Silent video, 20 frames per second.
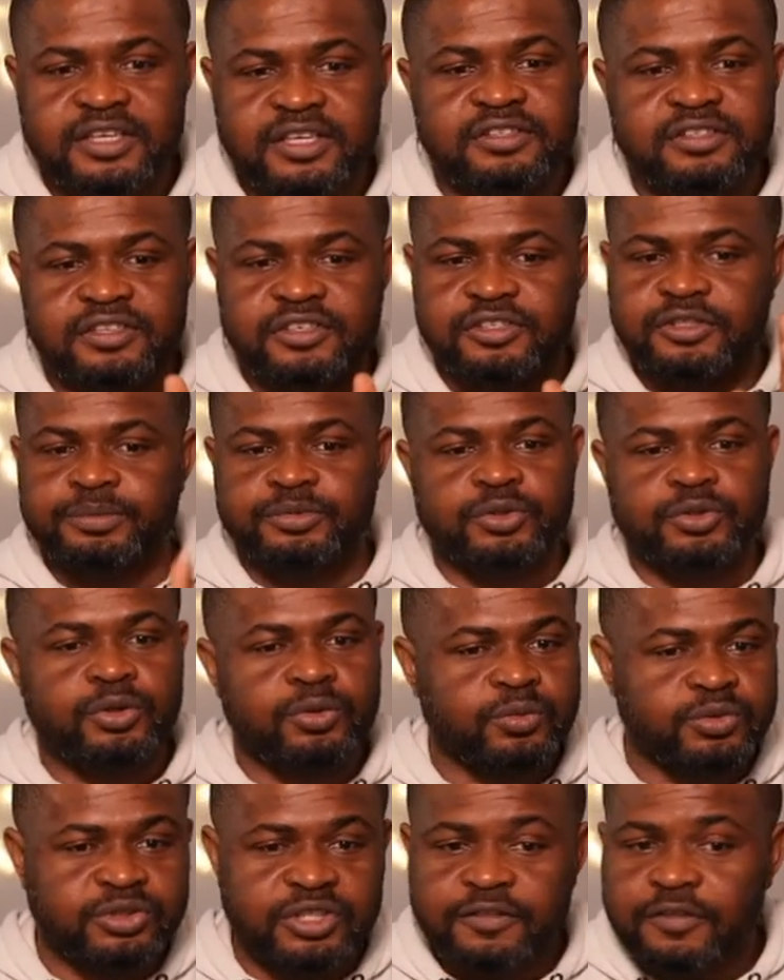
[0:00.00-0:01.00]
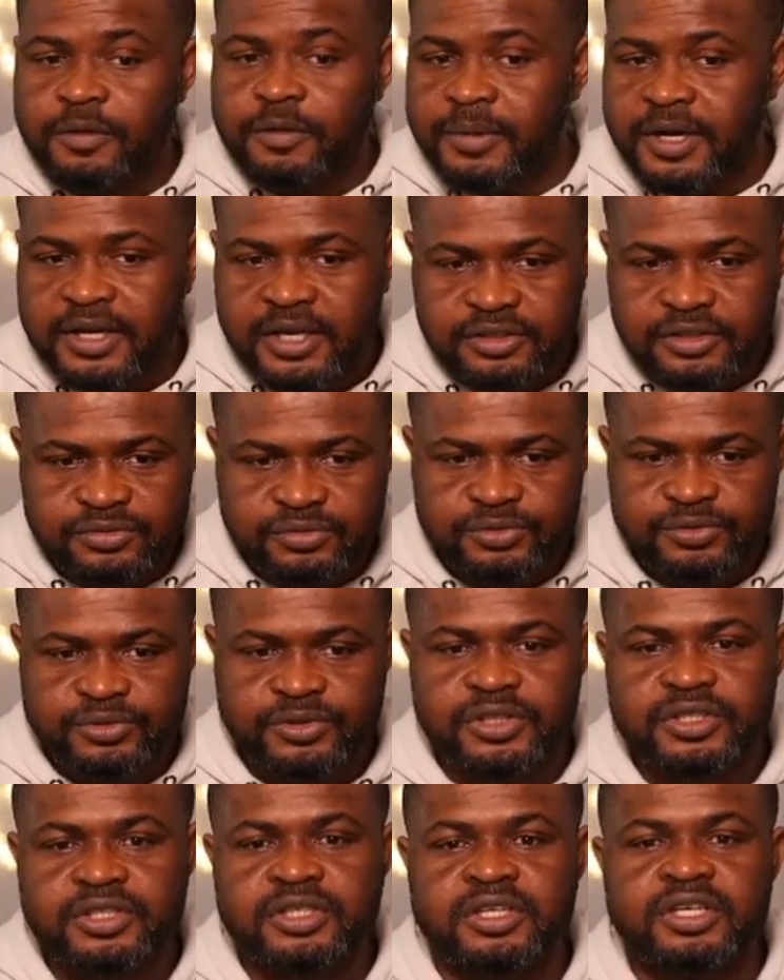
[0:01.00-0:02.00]
crypto, whichever market you
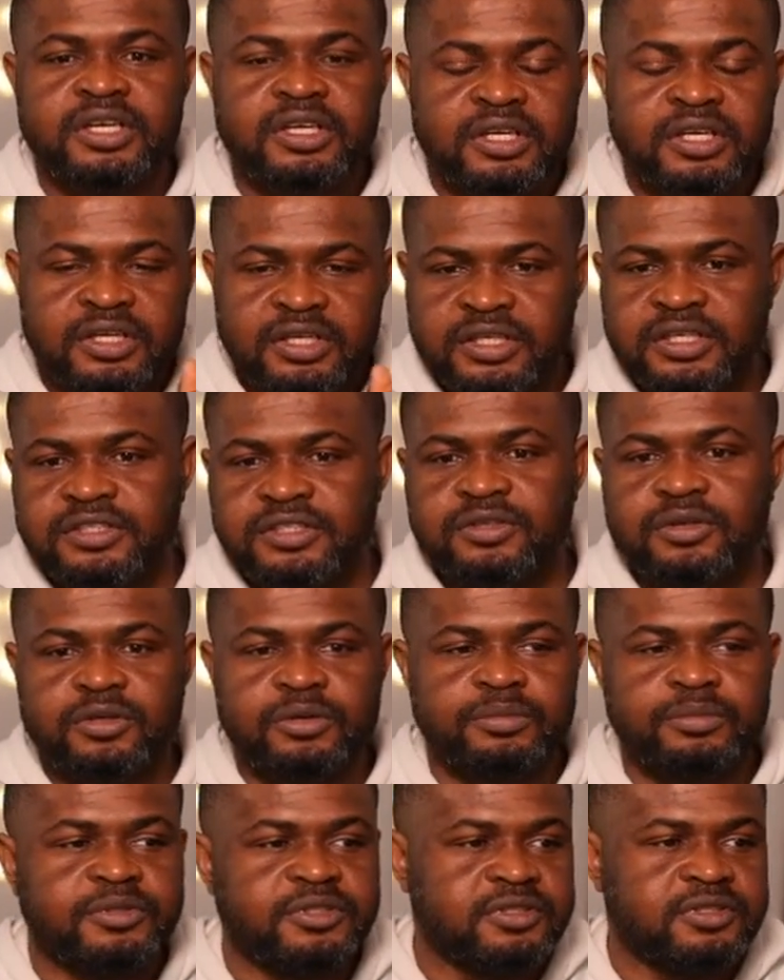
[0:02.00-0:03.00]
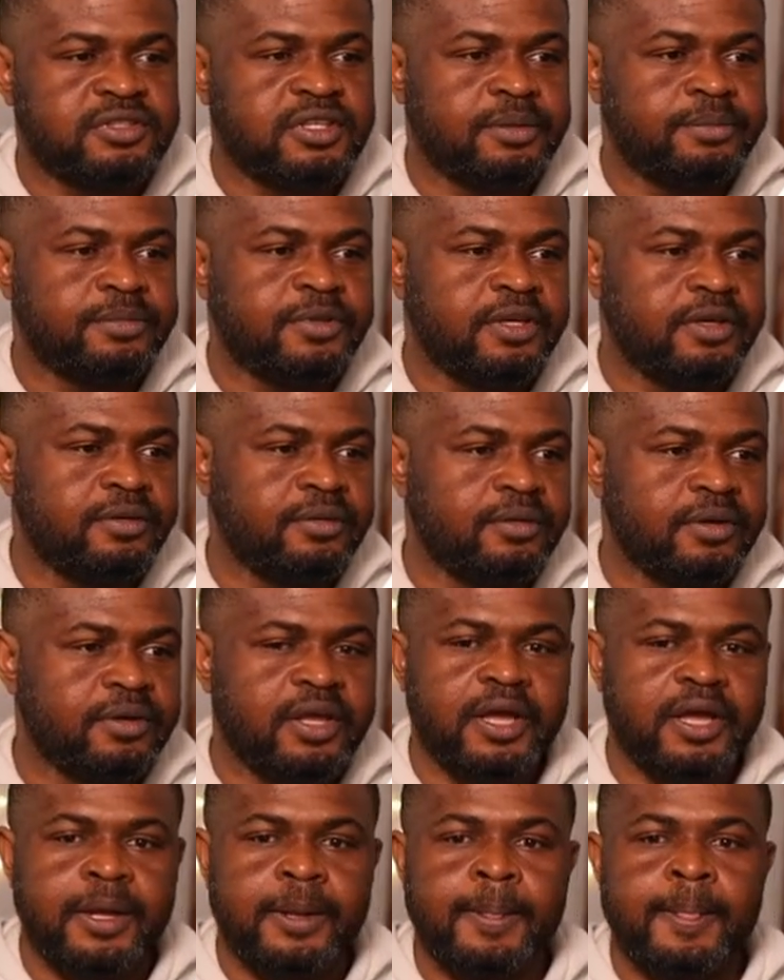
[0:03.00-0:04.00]
trade, it's going to be the same thing,
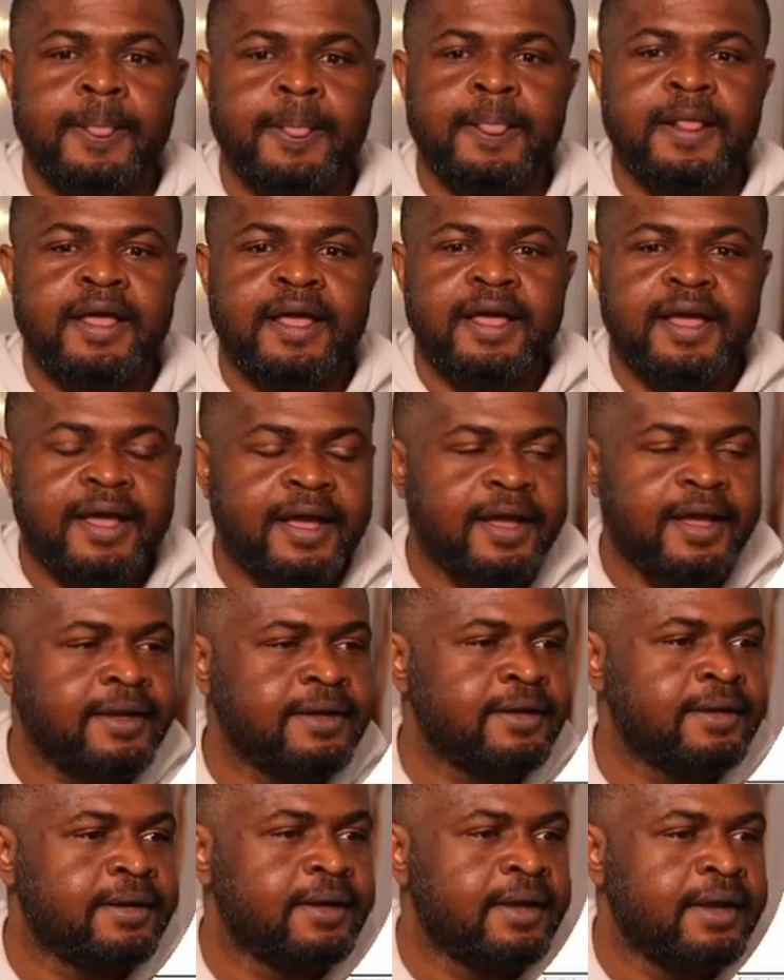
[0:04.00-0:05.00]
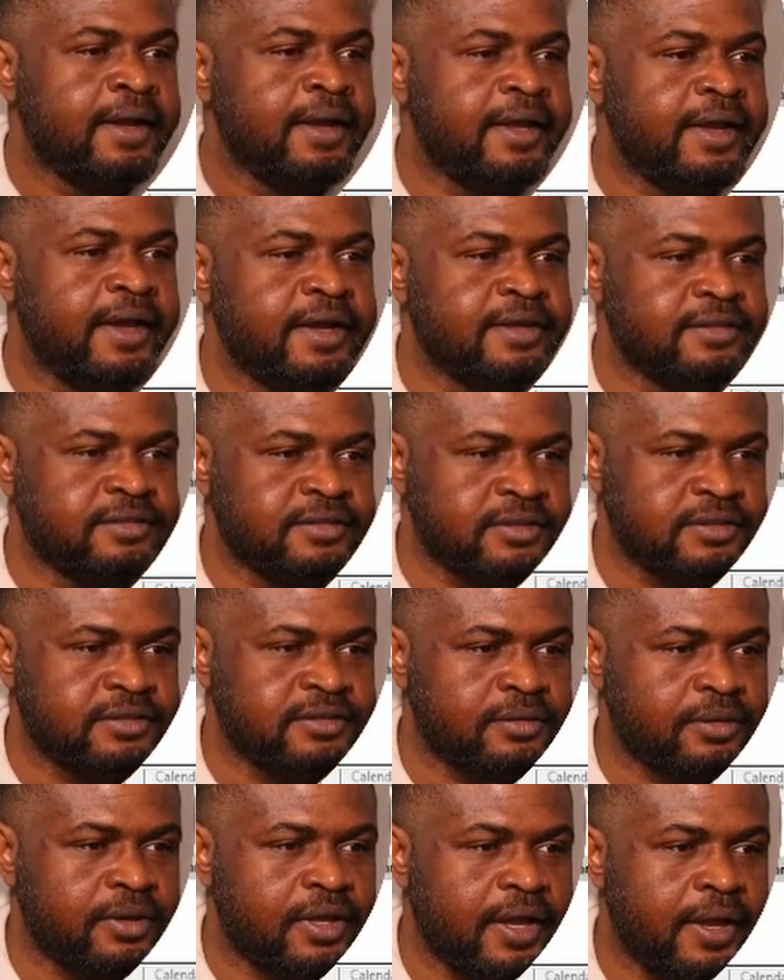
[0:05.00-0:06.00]
okay? And here is it,
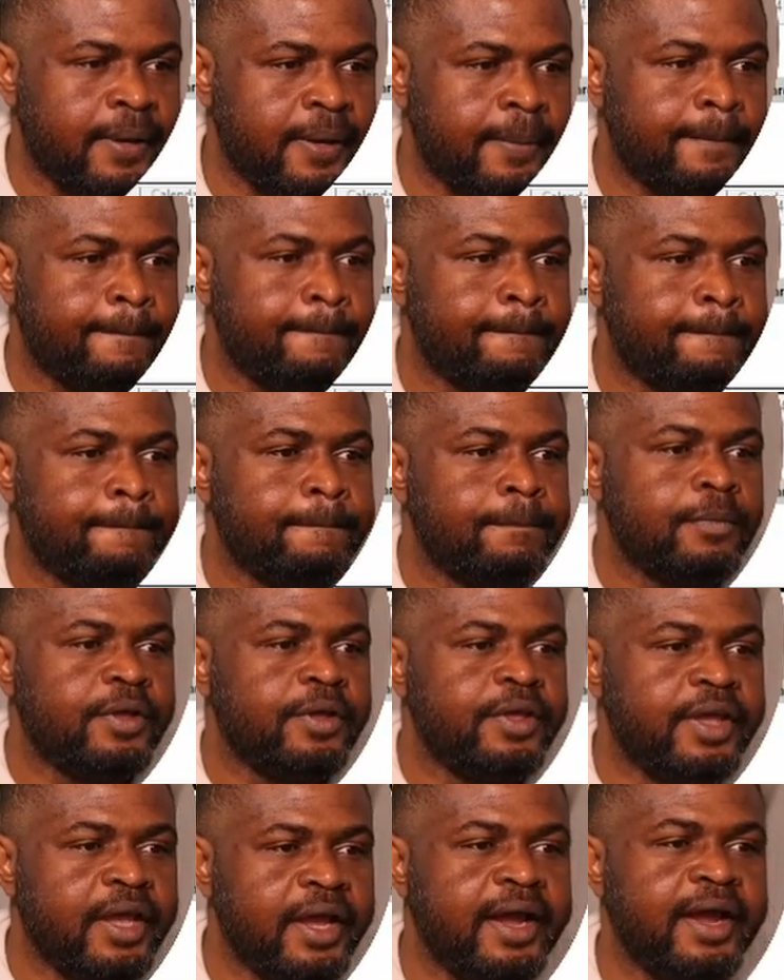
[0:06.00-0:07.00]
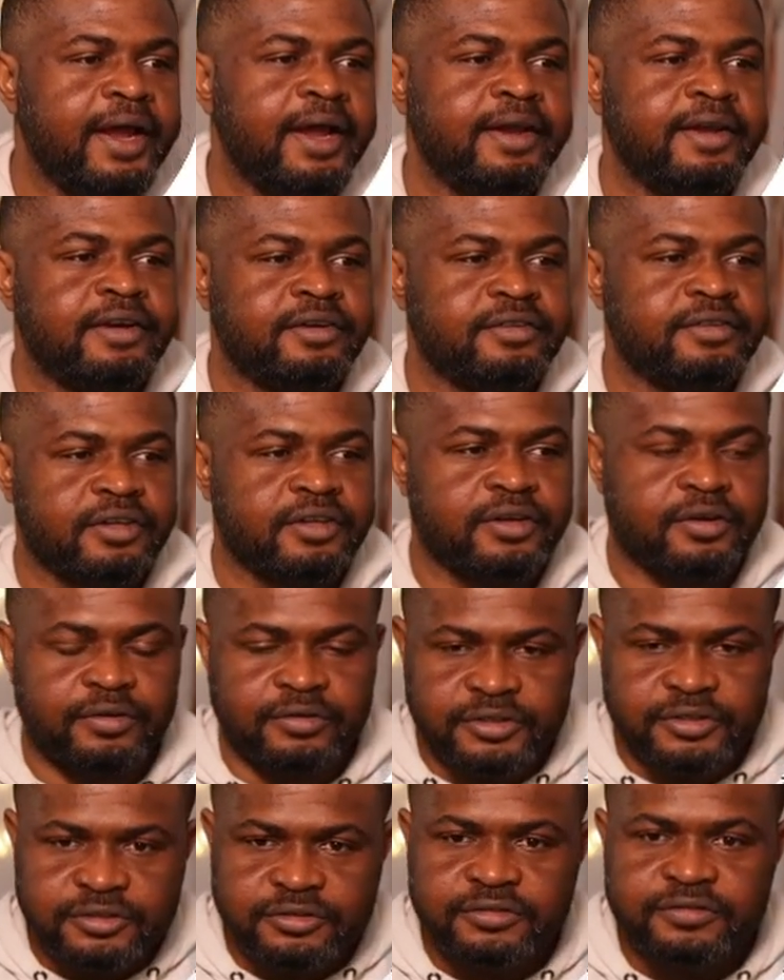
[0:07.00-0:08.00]
okay? Here, there's the
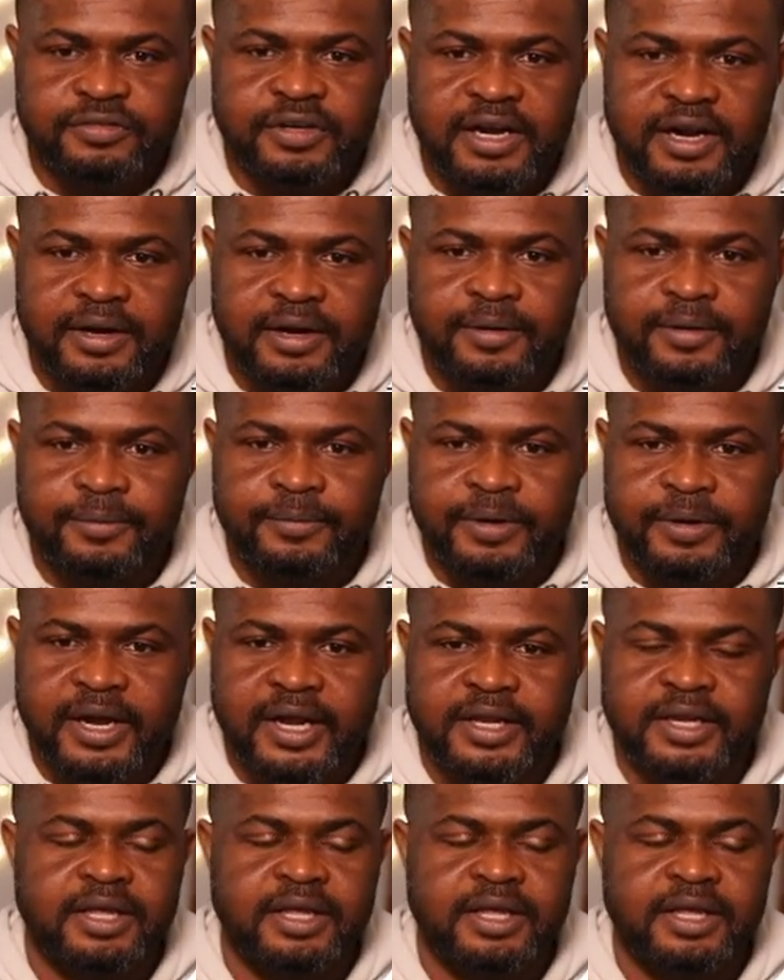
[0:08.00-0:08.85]
crossover, right?